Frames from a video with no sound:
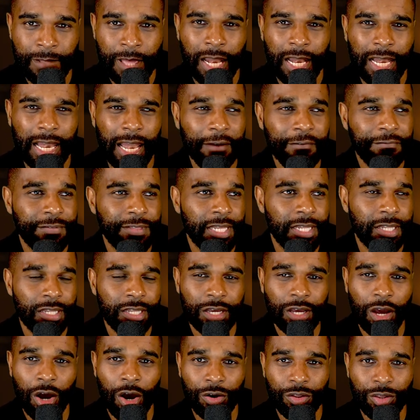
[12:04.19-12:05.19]
Left
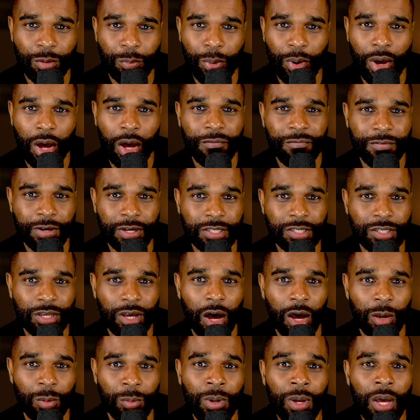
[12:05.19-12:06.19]
IndyCar at the perfect
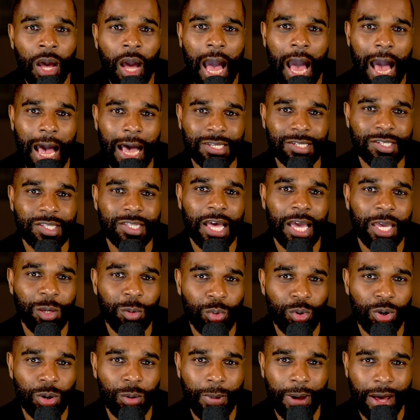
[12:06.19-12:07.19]
time as they
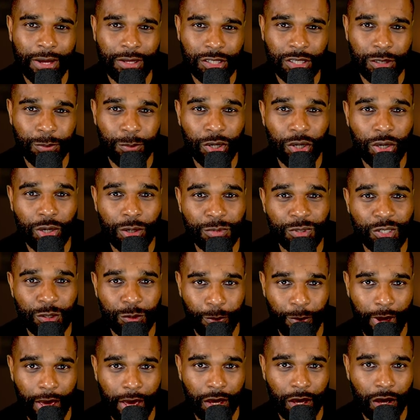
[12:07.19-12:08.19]
were about to become
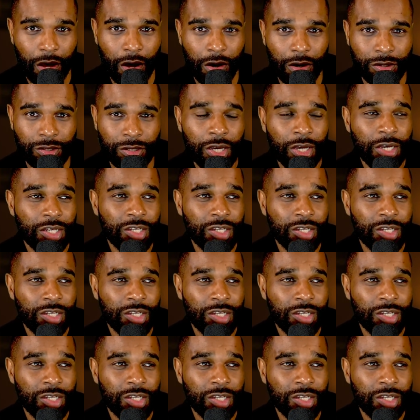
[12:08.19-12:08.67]
spec cars.